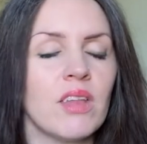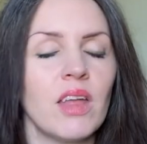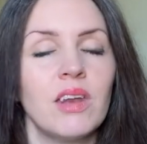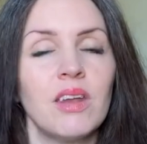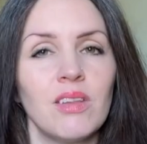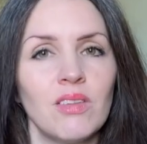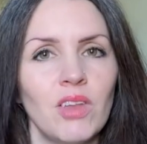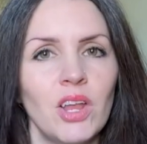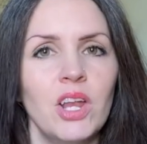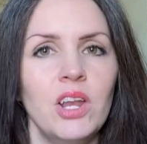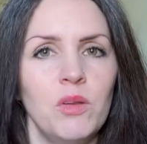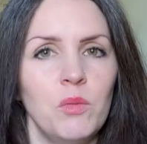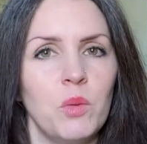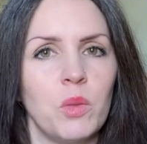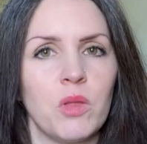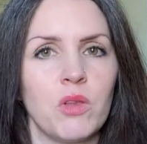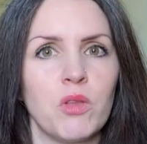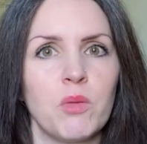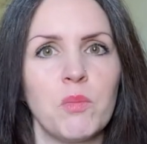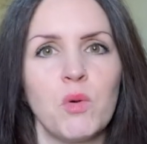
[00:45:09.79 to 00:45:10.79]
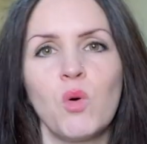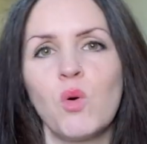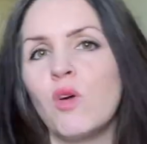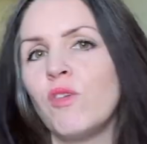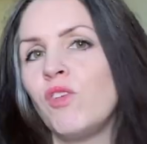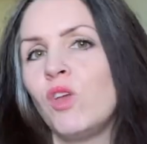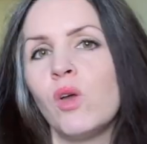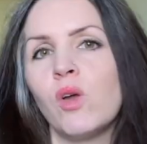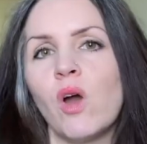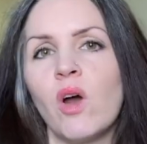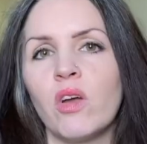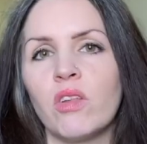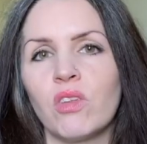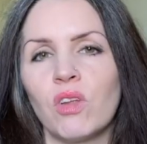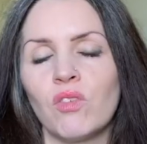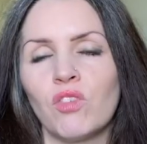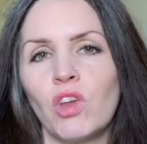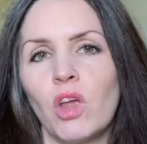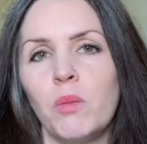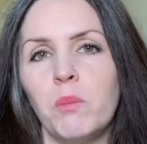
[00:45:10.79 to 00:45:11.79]
And it's only with the support of you guys
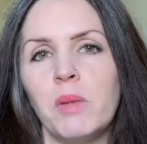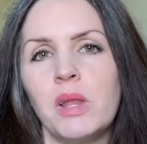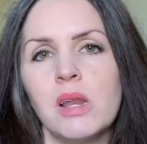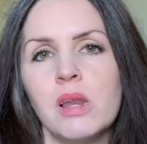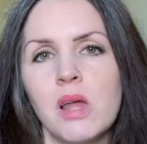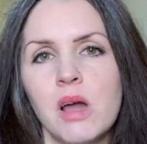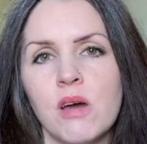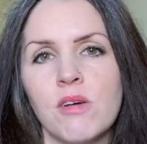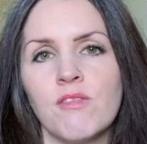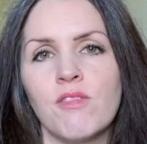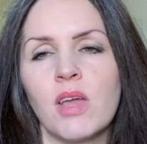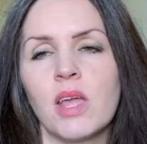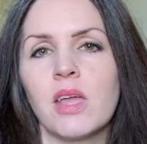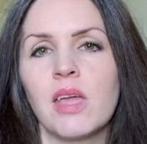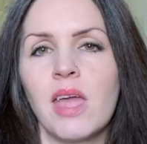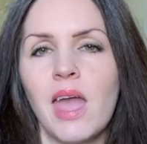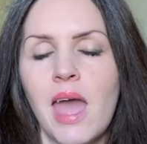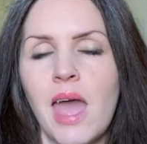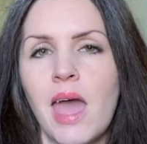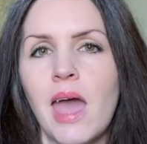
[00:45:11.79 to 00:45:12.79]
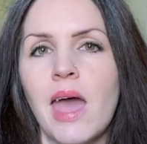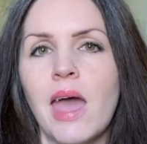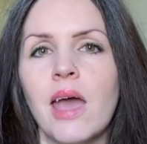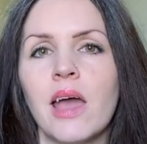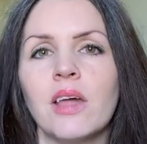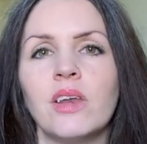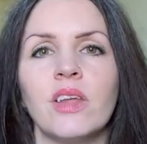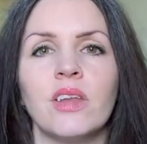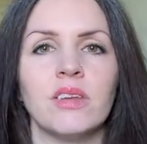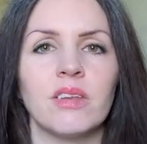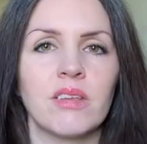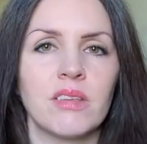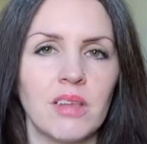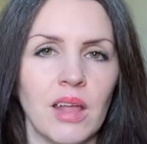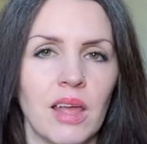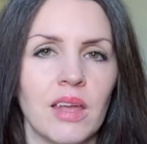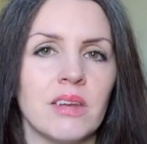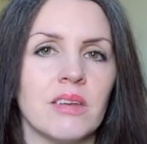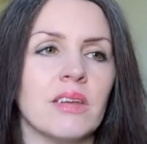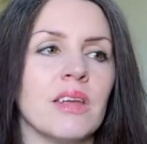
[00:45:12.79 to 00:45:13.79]
that have shown me love and care and
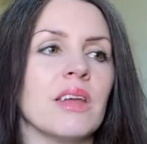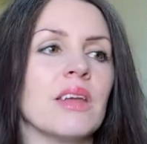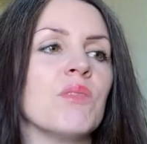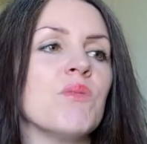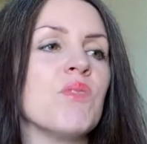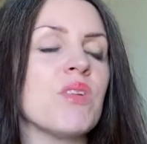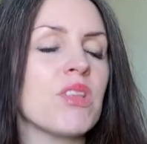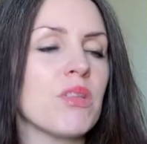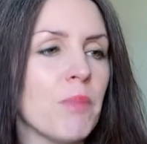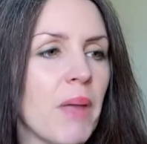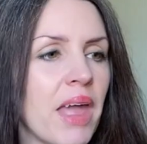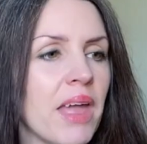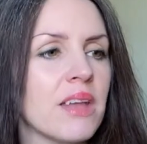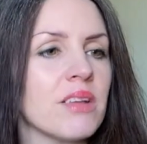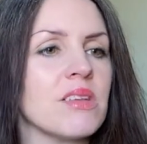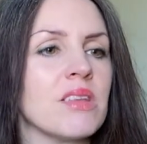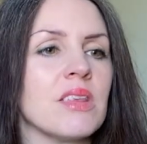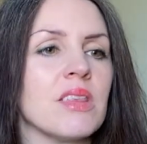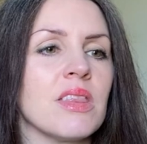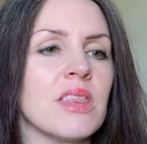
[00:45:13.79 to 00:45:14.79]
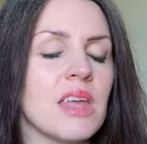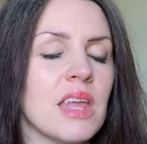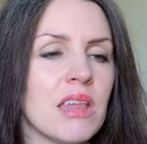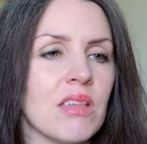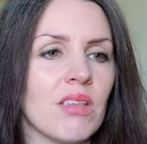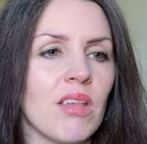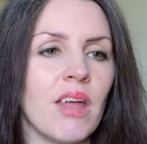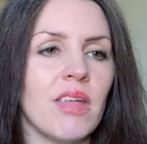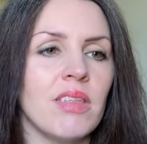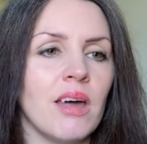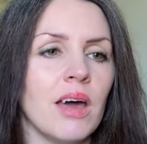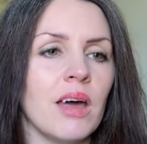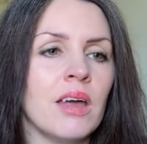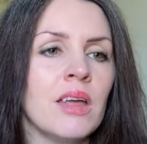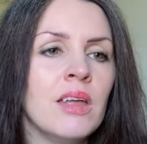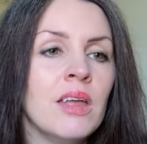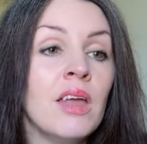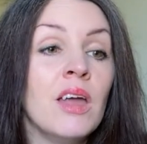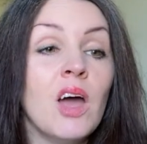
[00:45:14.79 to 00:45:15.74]
understanding and respect and things like that.